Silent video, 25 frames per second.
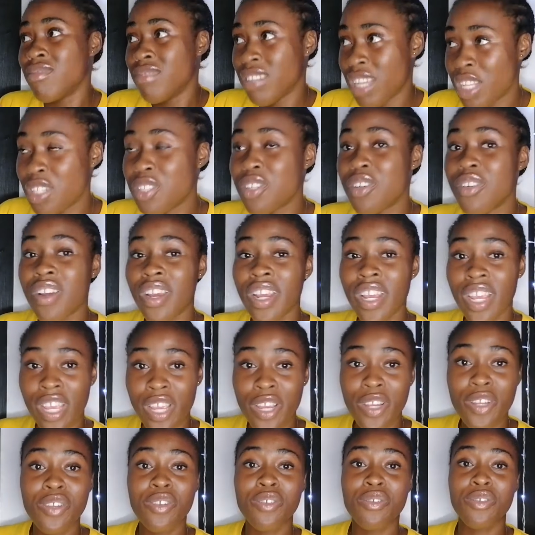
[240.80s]
Natural
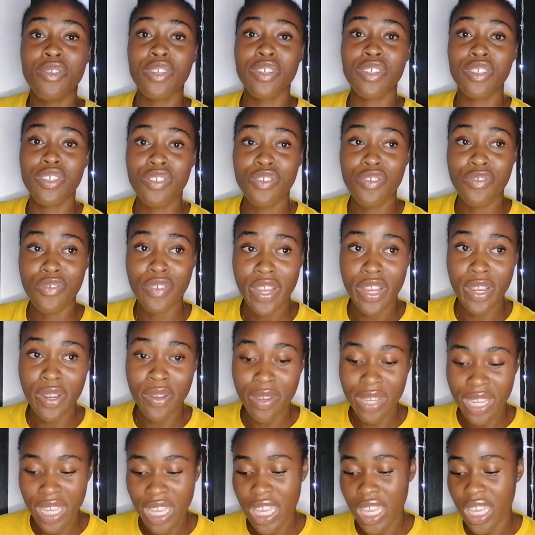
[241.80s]
hair should just dry
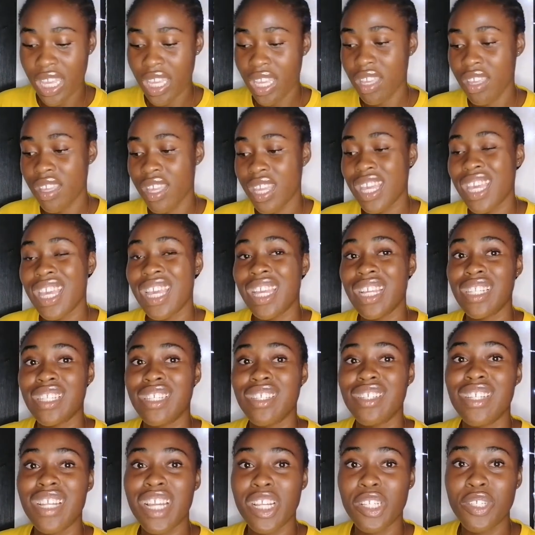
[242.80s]
your hair.
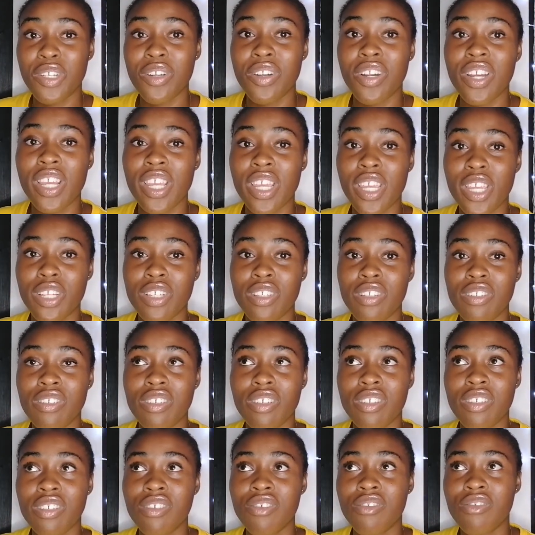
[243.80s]
The natural hair
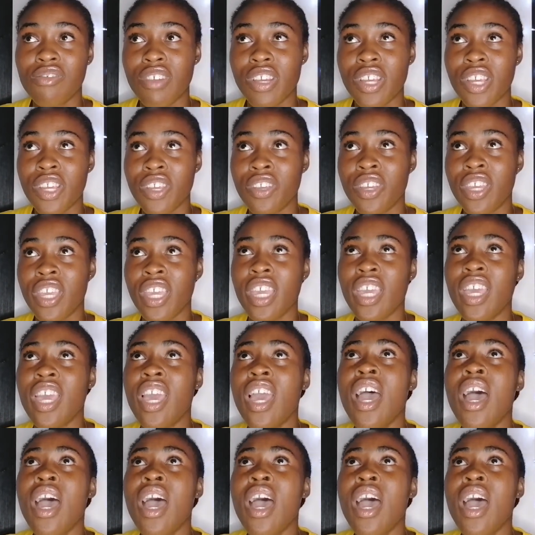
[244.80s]
should just dry your hair.